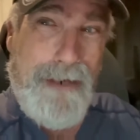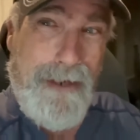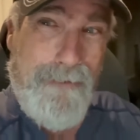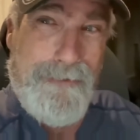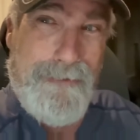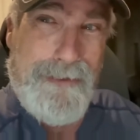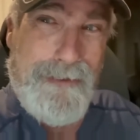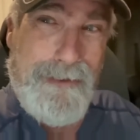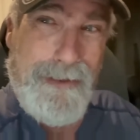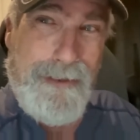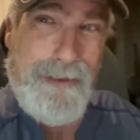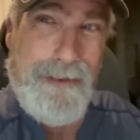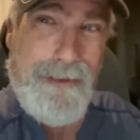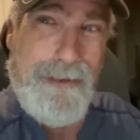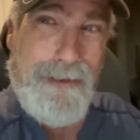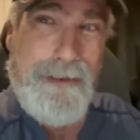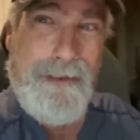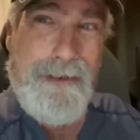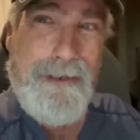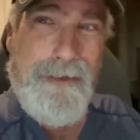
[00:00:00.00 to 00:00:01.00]
I was
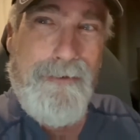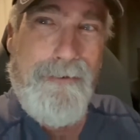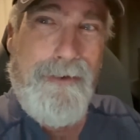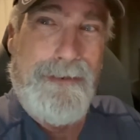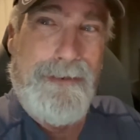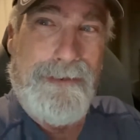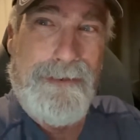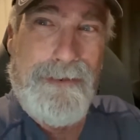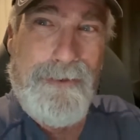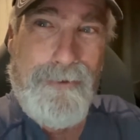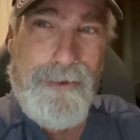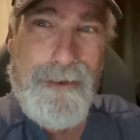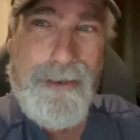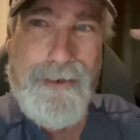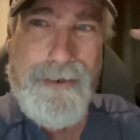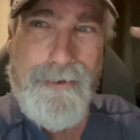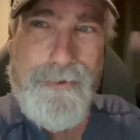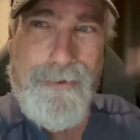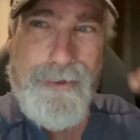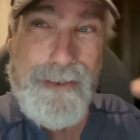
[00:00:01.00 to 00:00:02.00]
thinking, and now I still
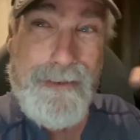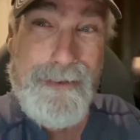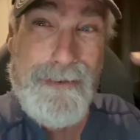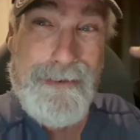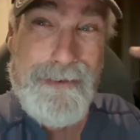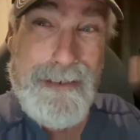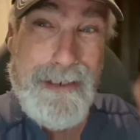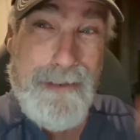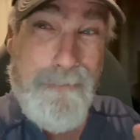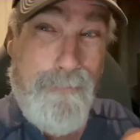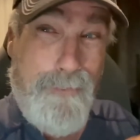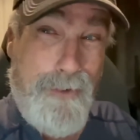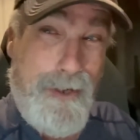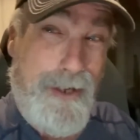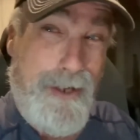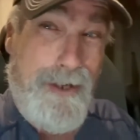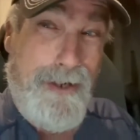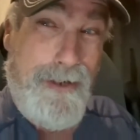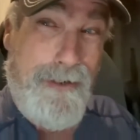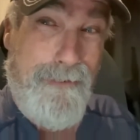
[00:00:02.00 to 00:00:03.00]
kind of think the same
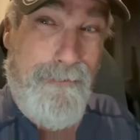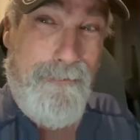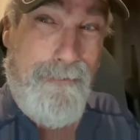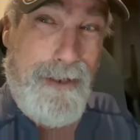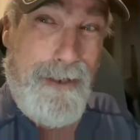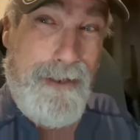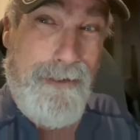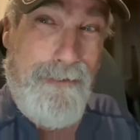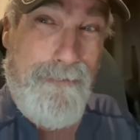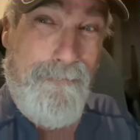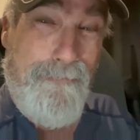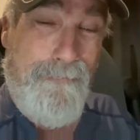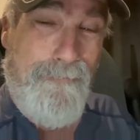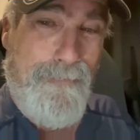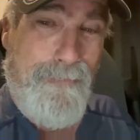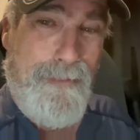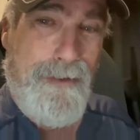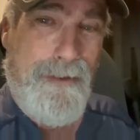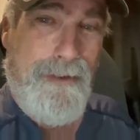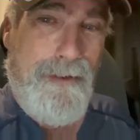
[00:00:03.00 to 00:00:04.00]
way, right?
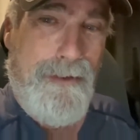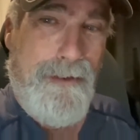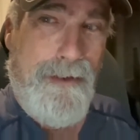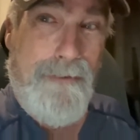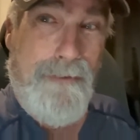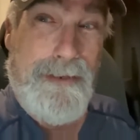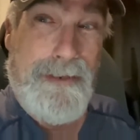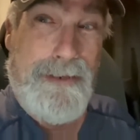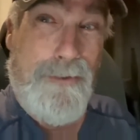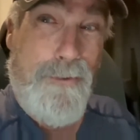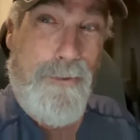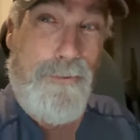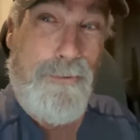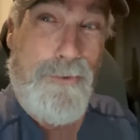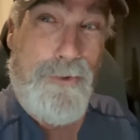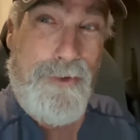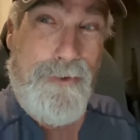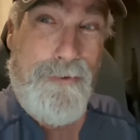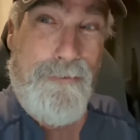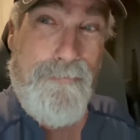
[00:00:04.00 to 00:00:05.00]
Just older,
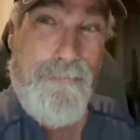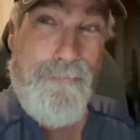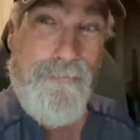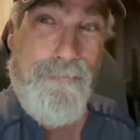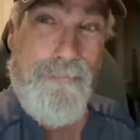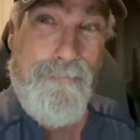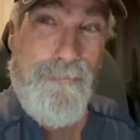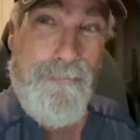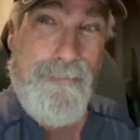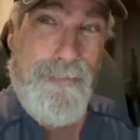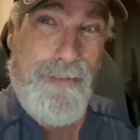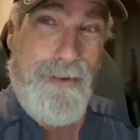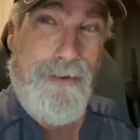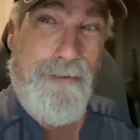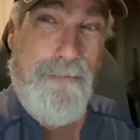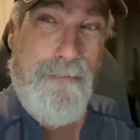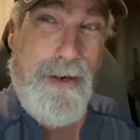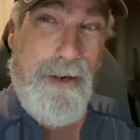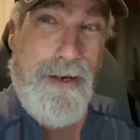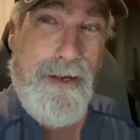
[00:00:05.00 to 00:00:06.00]
you
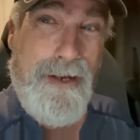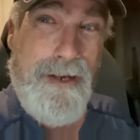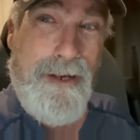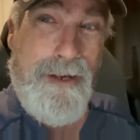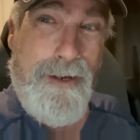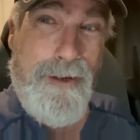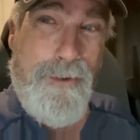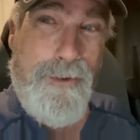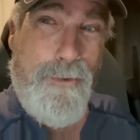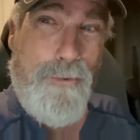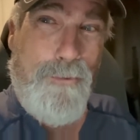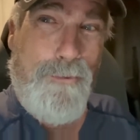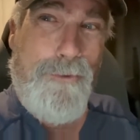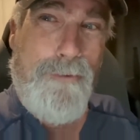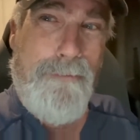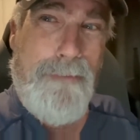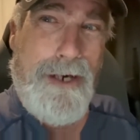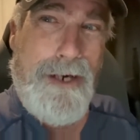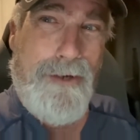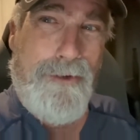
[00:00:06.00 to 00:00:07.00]
know, older
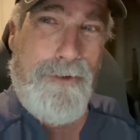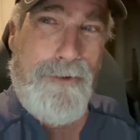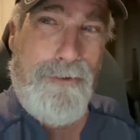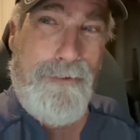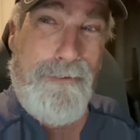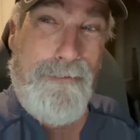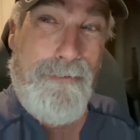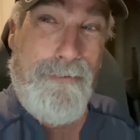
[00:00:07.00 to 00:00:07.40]
model